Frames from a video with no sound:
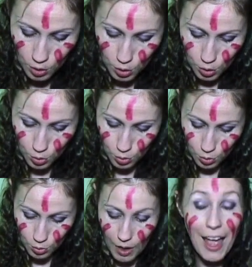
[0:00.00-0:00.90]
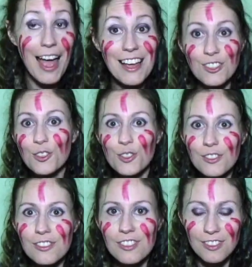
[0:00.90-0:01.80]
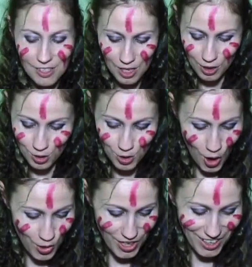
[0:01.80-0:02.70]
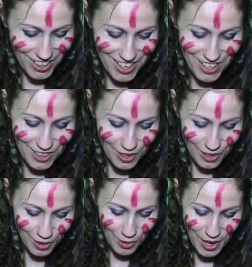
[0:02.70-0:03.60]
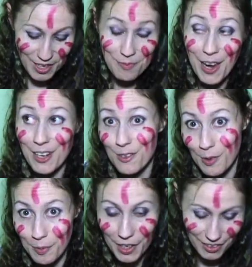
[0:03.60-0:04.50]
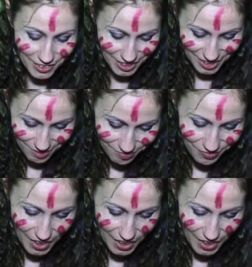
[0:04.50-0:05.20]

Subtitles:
to Anders starting the Great Mage Rebellion,